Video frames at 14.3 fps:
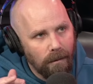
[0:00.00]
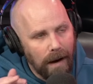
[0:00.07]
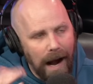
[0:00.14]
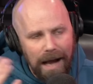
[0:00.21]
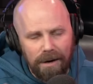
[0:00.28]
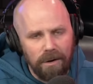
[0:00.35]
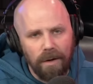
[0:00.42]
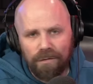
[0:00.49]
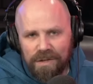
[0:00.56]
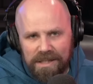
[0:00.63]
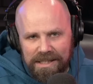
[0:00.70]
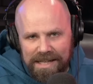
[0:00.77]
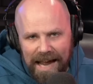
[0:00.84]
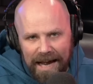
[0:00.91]
I don't know if it's
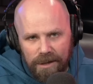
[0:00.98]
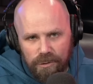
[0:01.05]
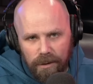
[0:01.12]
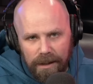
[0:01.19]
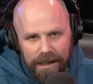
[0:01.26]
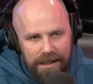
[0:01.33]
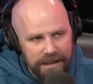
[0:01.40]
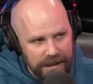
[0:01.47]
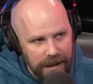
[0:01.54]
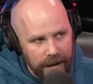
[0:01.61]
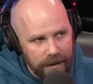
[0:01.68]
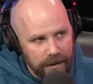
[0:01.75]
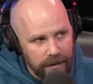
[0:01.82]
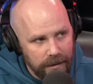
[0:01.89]
his natural
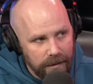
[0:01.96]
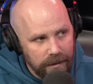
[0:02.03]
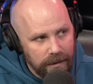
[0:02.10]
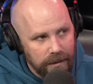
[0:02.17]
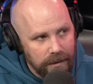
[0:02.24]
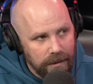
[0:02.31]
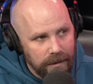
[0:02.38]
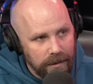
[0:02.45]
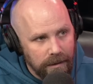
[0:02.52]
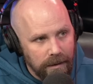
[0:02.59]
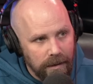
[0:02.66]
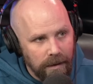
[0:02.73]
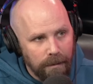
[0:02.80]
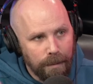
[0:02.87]
instinct,
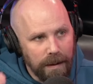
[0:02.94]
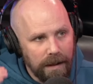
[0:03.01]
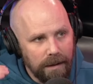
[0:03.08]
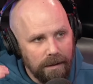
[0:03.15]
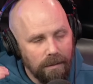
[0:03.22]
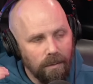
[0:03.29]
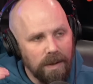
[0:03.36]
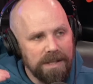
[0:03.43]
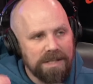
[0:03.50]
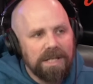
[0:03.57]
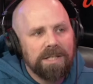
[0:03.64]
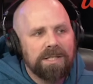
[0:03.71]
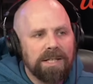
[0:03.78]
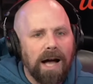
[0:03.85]
but when
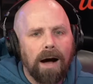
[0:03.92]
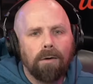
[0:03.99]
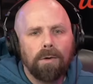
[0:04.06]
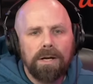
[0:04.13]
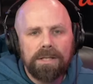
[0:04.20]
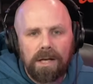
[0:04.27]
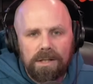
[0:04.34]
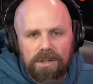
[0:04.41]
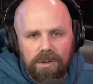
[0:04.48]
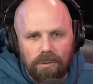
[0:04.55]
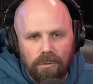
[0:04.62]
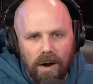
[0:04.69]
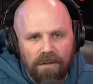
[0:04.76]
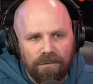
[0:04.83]
Tozawa does the
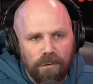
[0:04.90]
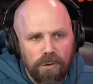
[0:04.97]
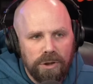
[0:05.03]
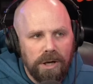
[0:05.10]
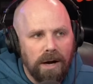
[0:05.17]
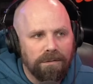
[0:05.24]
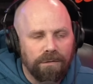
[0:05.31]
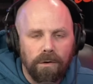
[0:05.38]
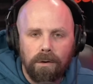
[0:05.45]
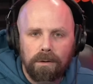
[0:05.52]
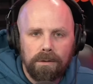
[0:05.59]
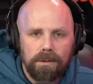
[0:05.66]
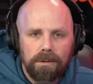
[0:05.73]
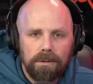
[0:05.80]
ruffle
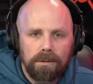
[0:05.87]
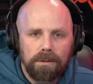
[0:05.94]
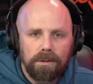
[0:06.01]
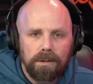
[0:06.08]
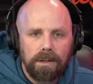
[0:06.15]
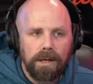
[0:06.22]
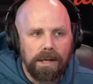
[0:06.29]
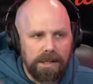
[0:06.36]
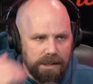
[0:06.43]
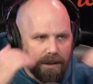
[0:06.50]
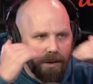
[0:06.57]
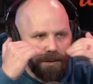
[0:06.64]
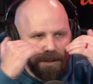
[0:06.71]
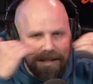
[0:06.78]
shuffle, he just
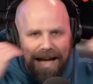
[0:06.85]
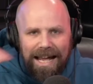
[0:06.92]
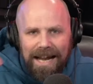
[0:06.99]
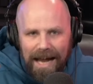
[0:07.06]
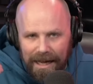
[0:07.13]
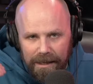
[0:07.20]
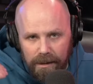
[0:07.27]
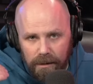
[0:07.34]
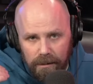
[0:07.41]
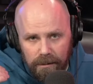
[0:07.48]
goes dead eyed.